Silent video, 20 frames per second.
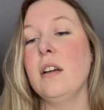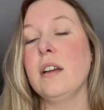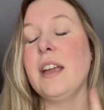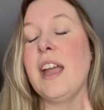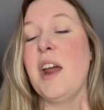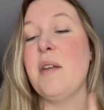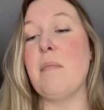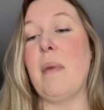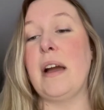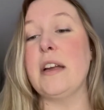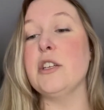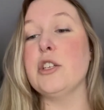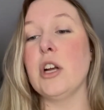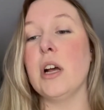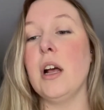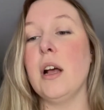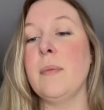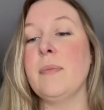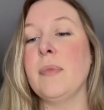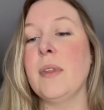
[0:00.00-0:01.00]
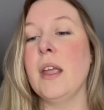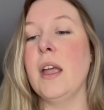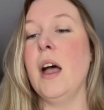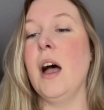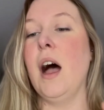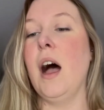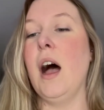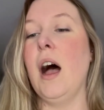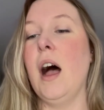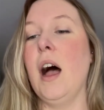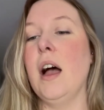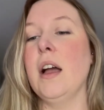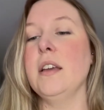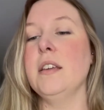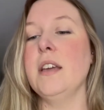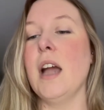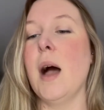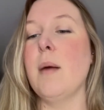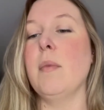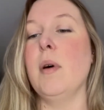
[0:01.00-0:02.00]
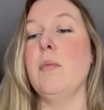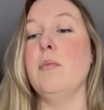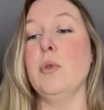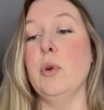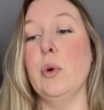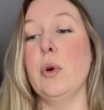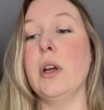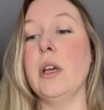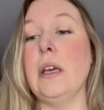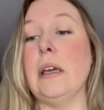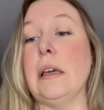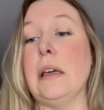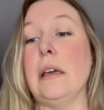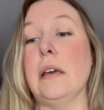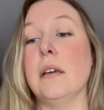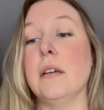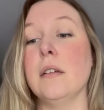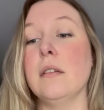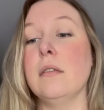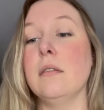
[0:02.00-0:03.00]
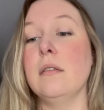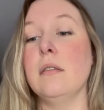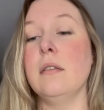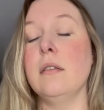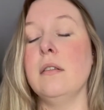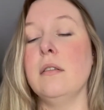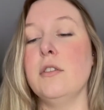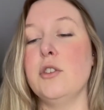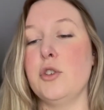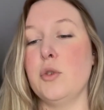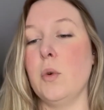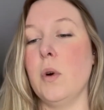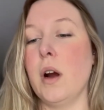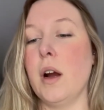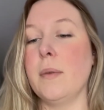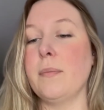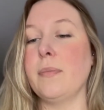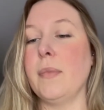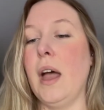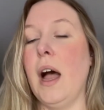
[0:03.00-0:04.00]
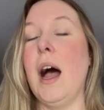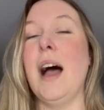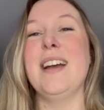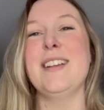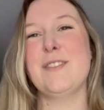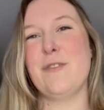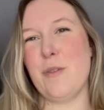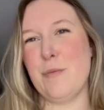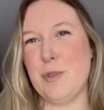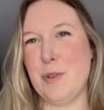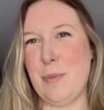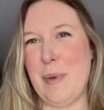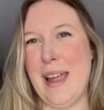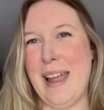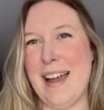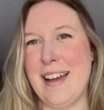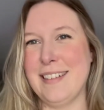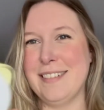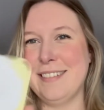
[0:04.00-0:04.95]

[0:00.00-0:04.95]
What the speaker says: Genmaicha, Yamabuki, sure. It's from Japan,